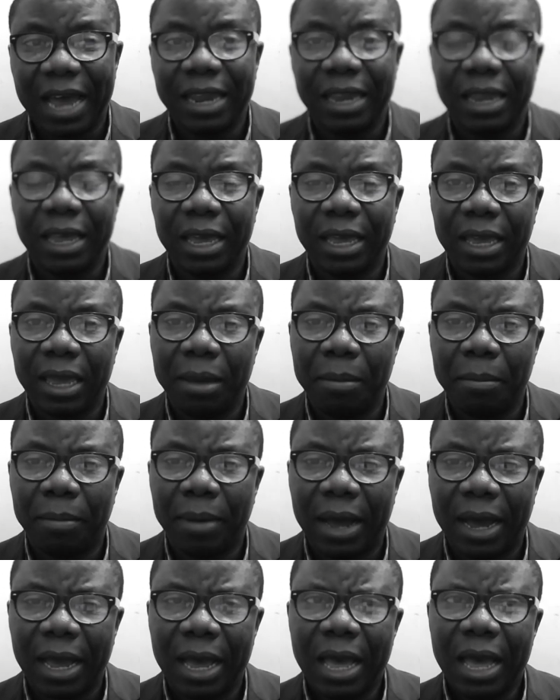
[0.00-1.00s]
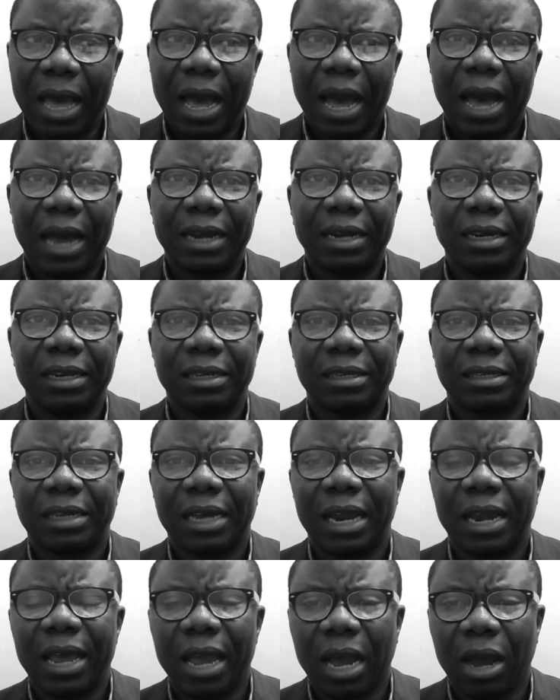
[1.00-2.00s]
And they came back and they
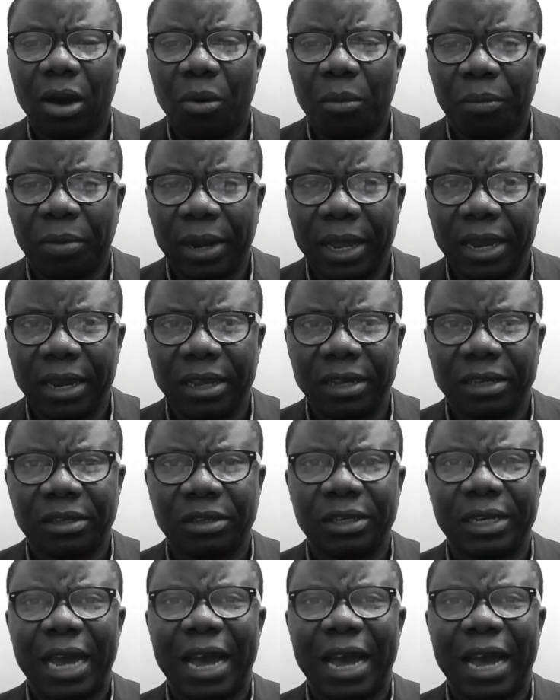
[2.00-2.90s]
started complaining.